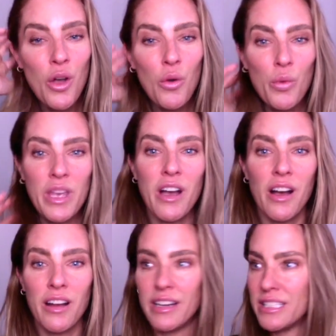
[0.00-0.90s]
we
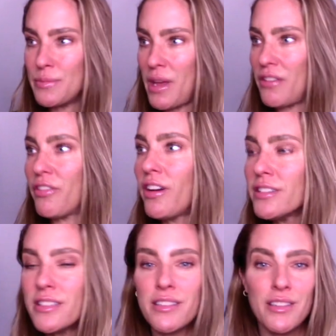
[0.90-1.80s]
are, it's May
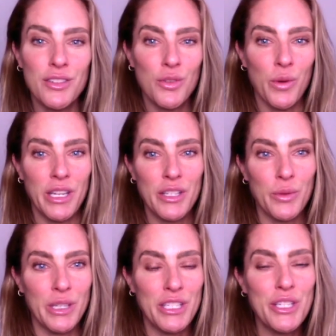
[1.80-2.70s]
1st,
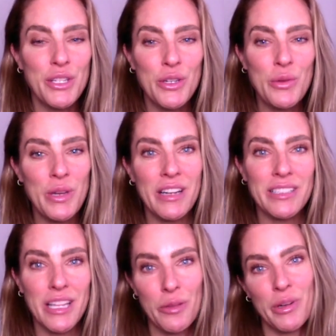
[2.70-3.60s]
2022. We are
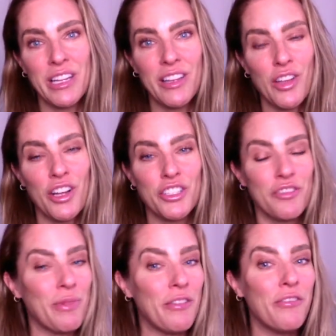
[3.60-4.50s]
celebrating the launch
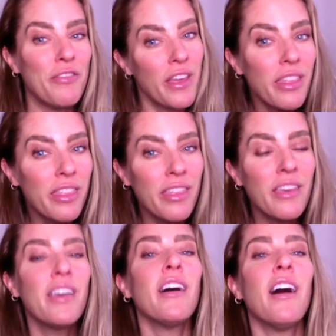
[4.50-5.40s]
of my fifth
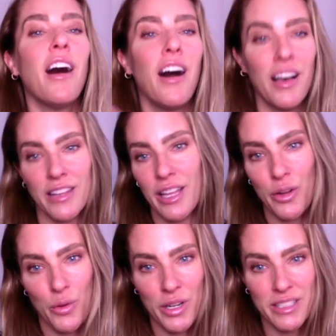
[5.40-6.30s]
online
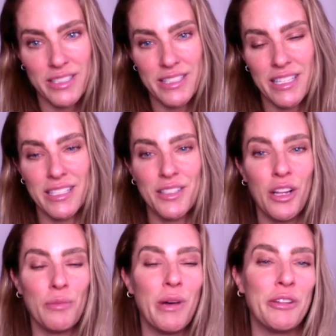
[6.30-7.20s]
course. It is
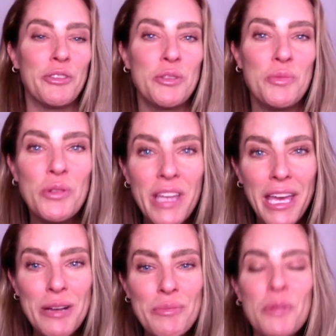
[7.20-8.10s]
called Boundaries
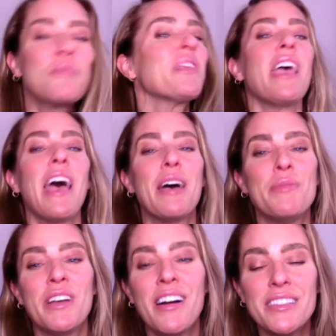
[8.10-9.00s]
Bootcamp. And
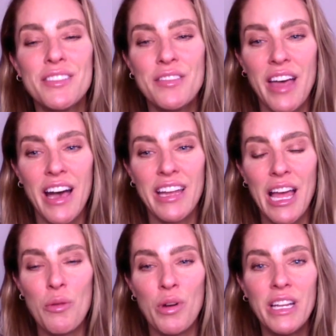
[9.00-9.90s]
because of that,
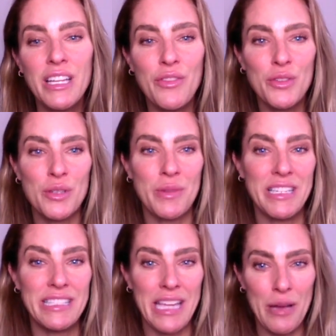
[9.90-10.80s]
I want to give you some
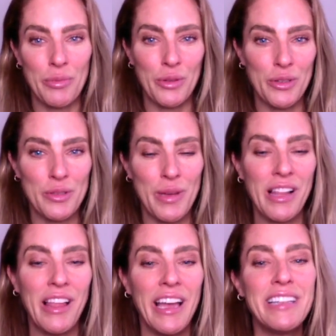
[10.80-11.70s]
examples. My
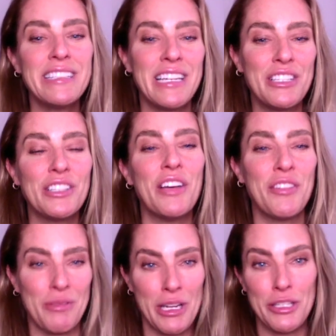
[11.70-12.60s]
clients tend to love
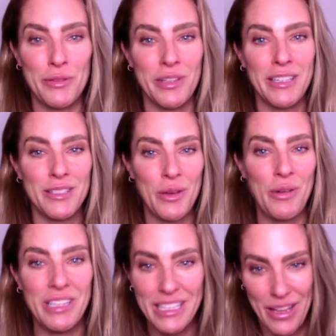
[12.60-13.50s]
it when I do this. So I
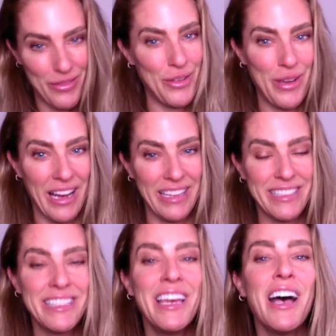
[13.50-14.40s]
wanted to give you
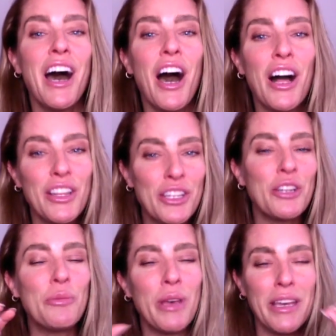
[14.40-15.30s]
guys a
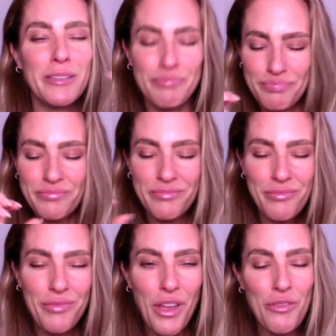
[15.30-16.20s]
little bit
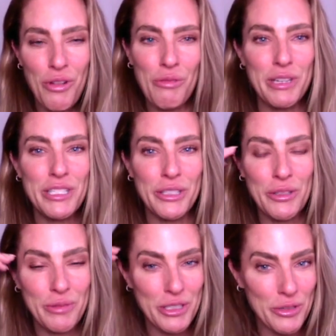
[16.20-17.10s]
of what we do
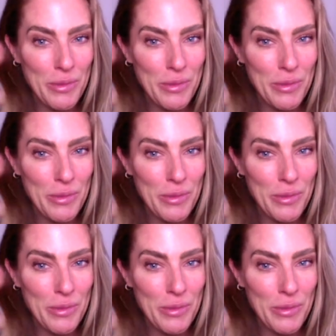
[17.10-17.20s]
when we do